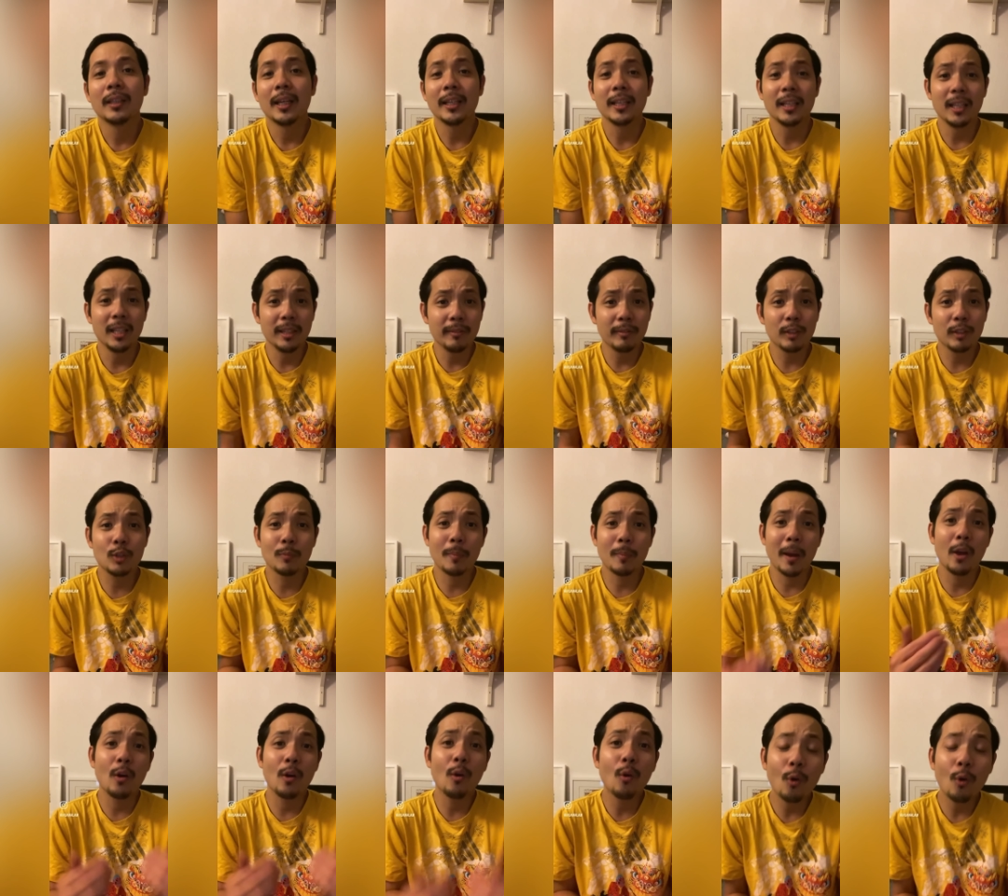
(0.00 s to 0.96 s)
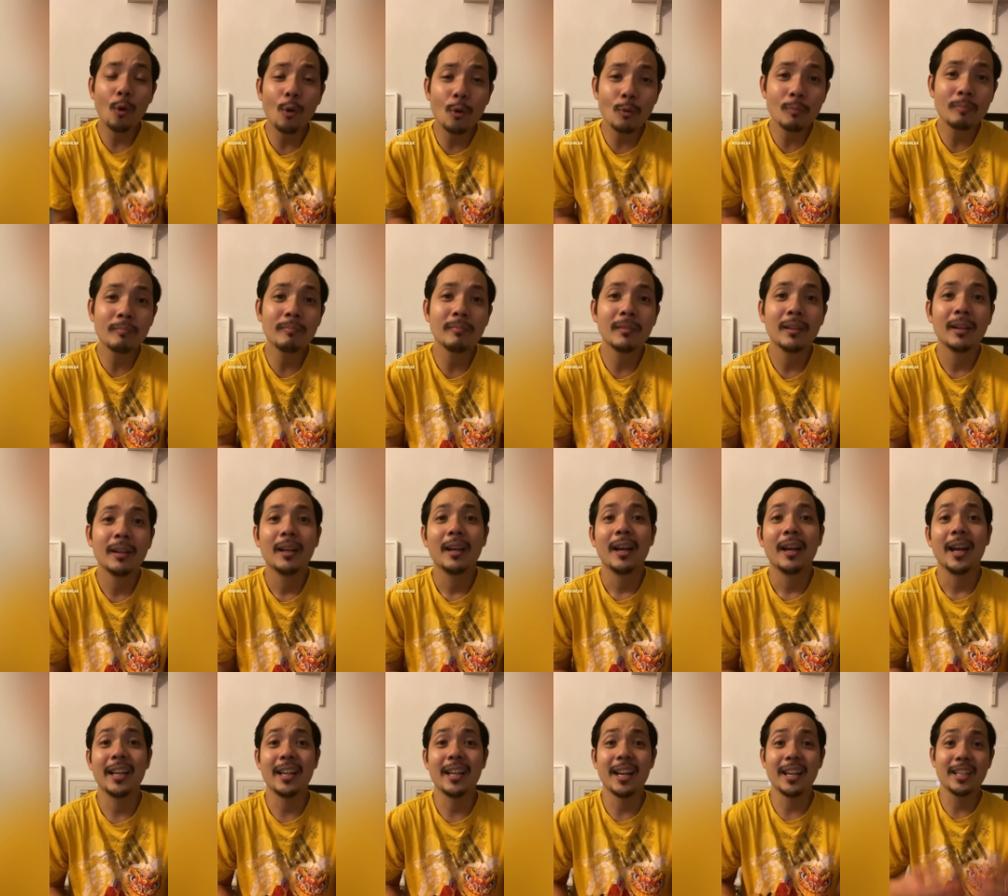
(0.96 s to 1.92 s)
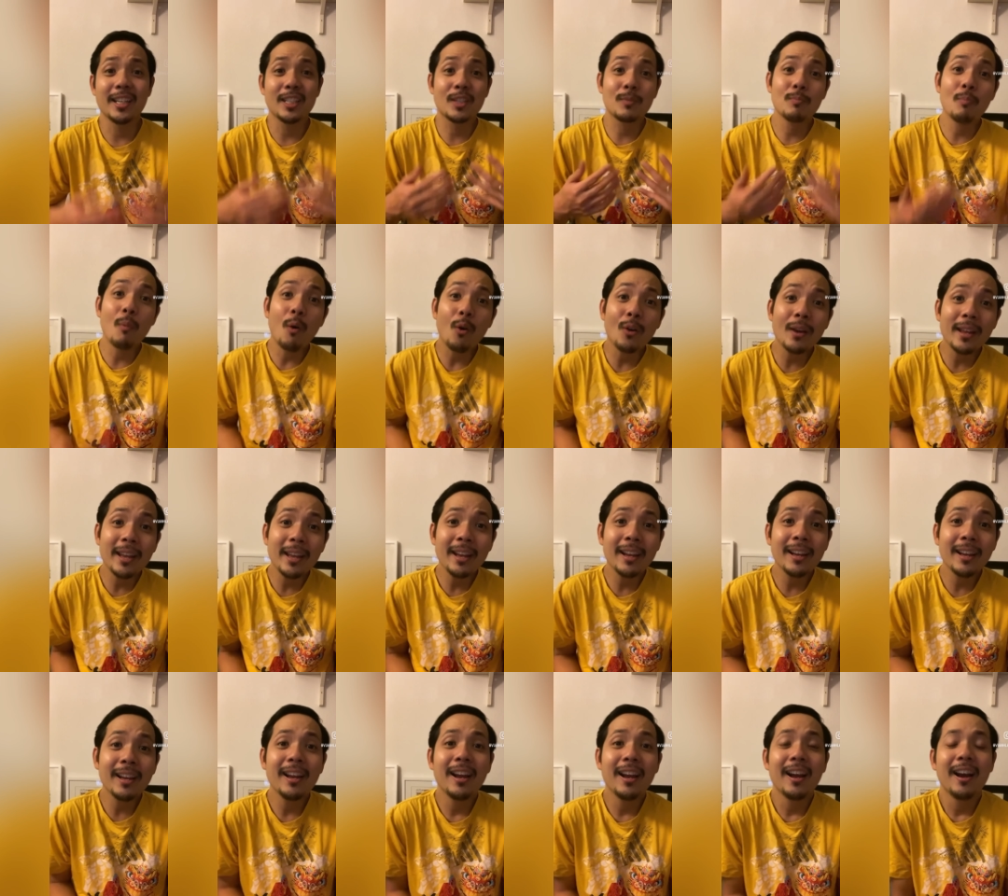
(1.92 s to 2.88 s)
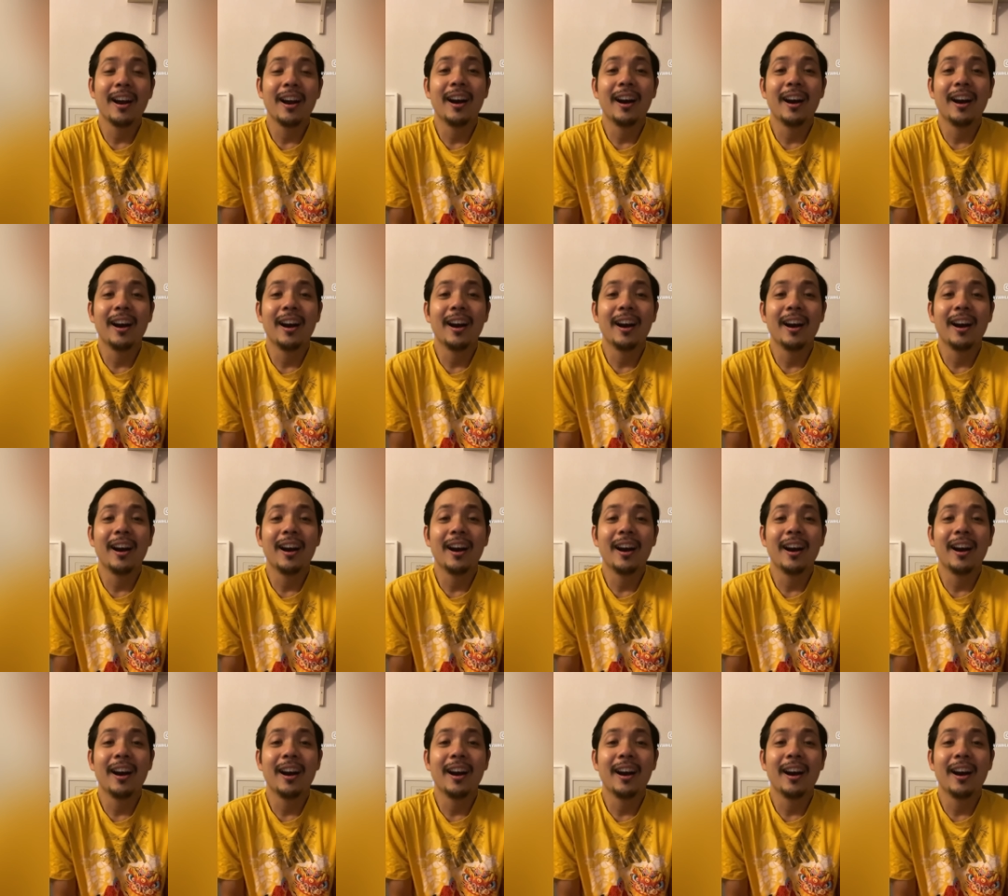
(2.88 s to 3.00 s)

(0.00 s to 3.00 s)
delivered to my home. And then this morning,